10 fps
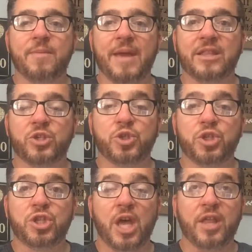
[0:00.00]
to make
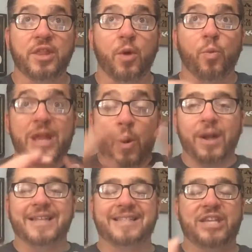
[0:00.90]
the
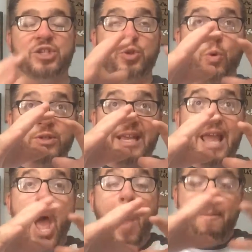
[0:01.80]
reorientation towards a